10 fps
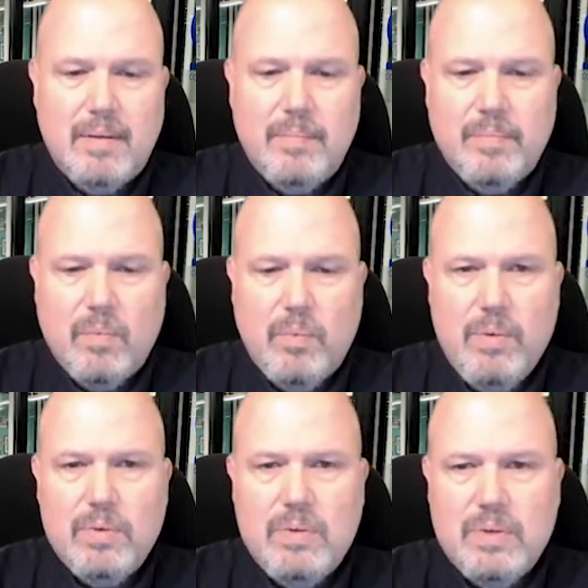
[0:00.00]
we
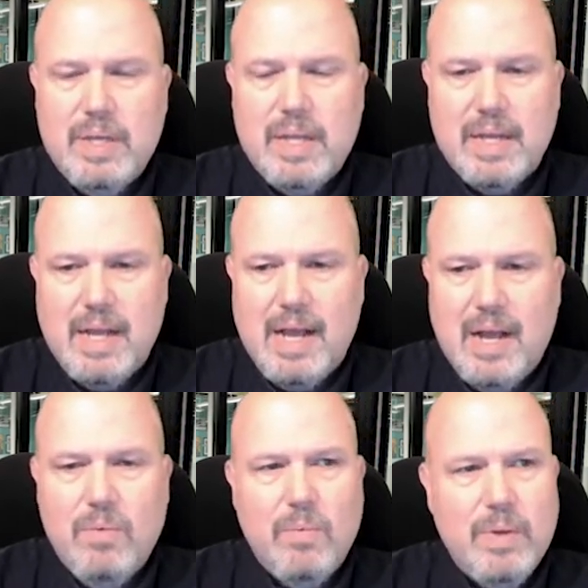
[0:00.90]
were looking at
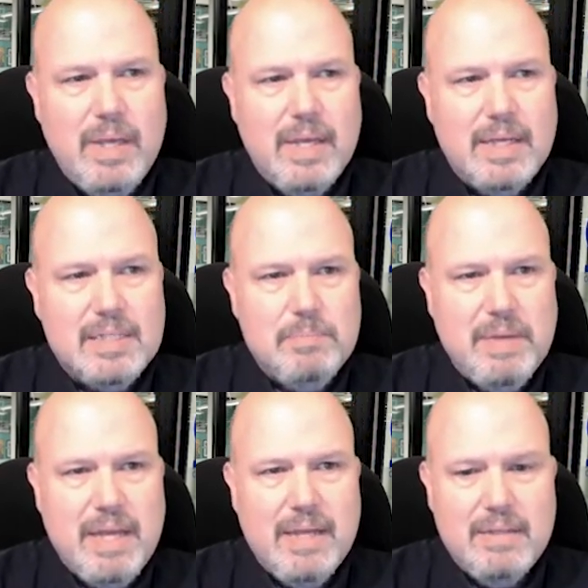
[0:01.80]
how we
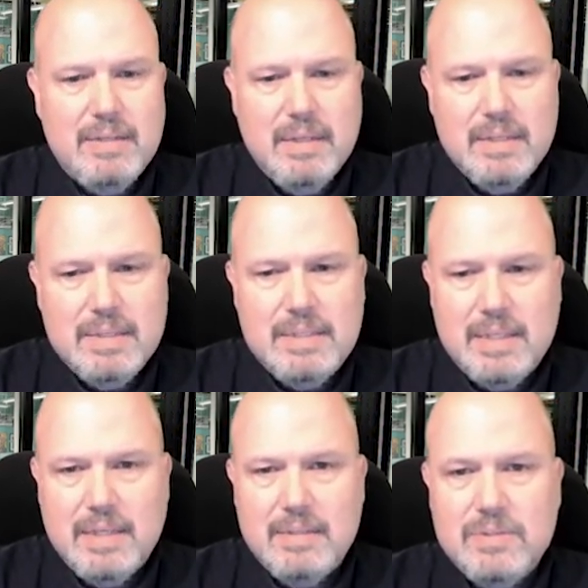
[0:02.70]
expand
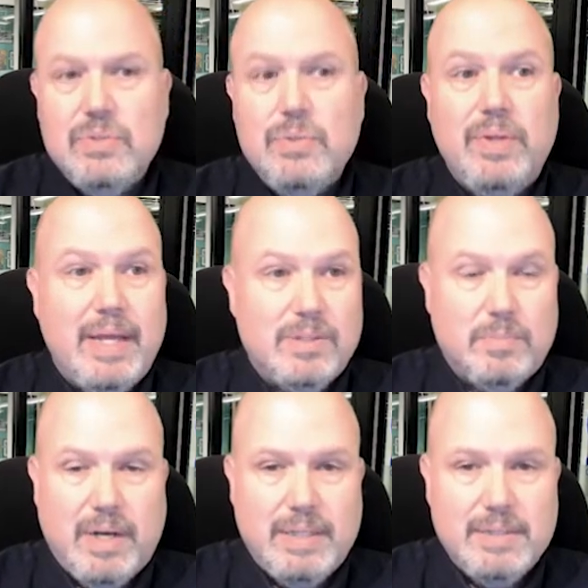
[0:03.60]
DITA to the
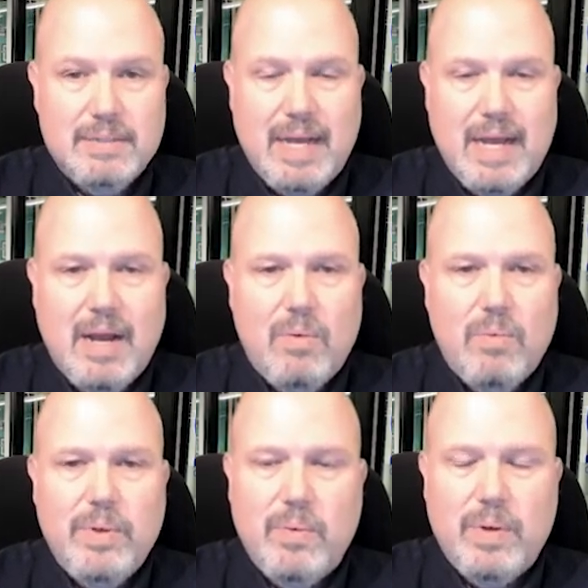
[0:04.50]
enterprise. How are
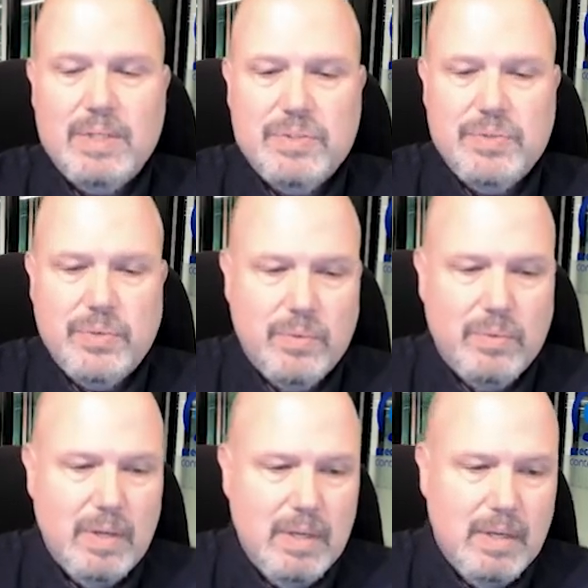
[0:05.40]
we going to
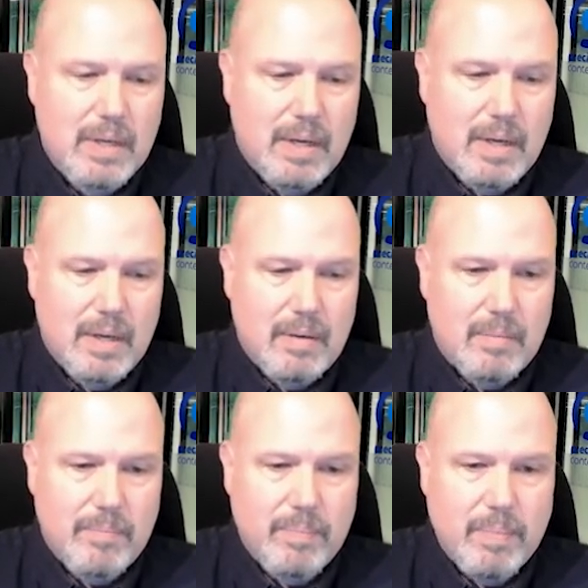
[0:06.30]

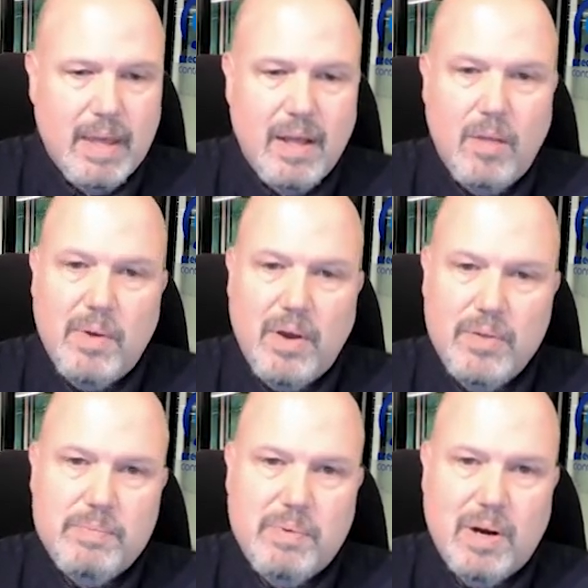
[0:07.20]
help other
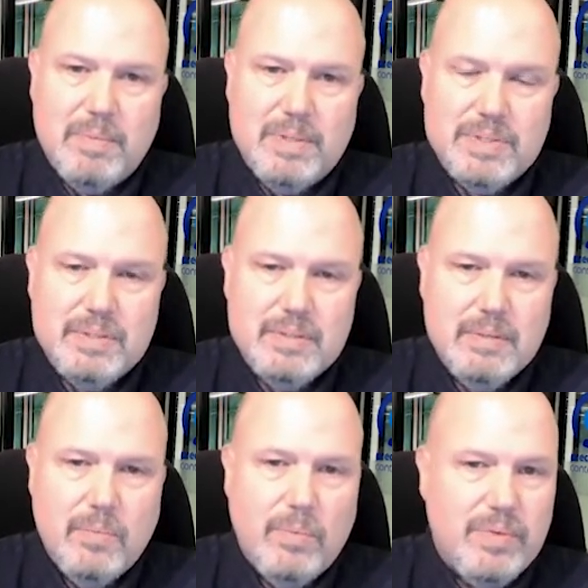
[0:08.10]
departments
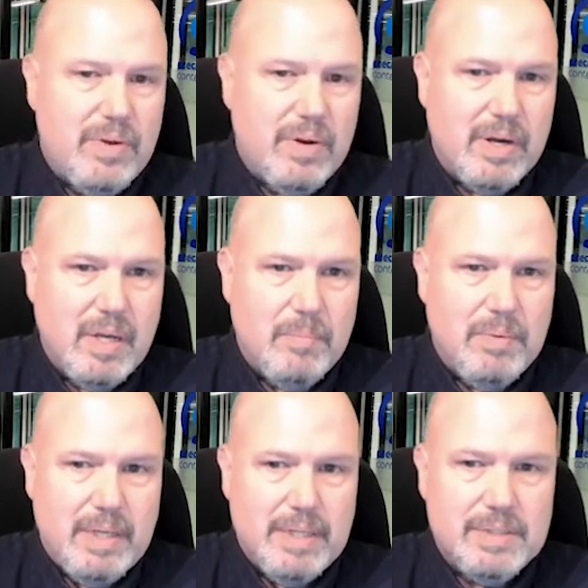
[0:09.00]
within our
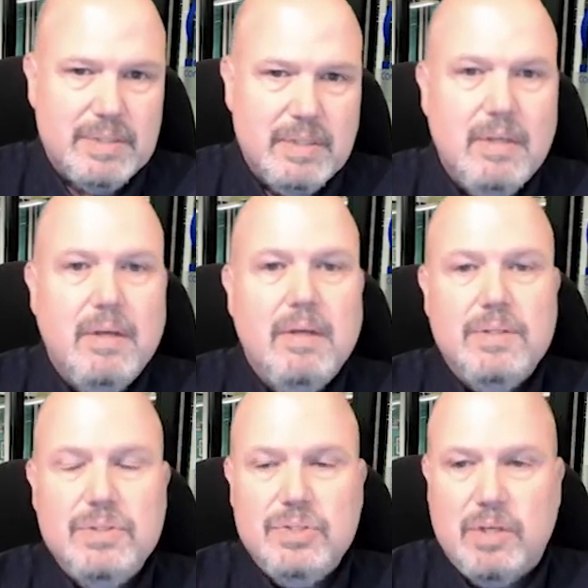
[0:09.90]
companies
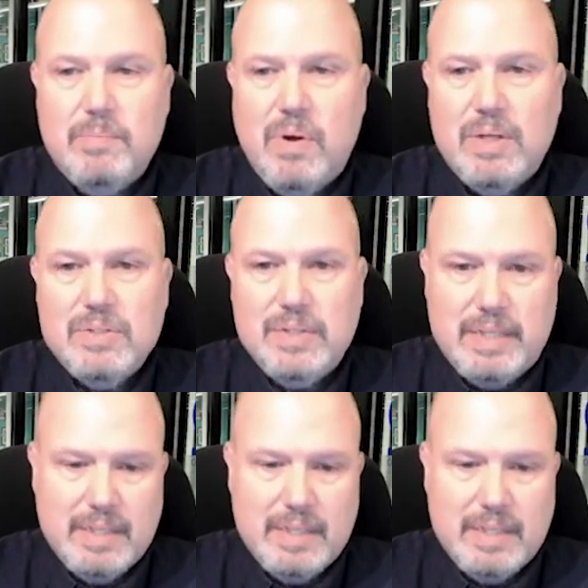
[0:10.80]
jump onto the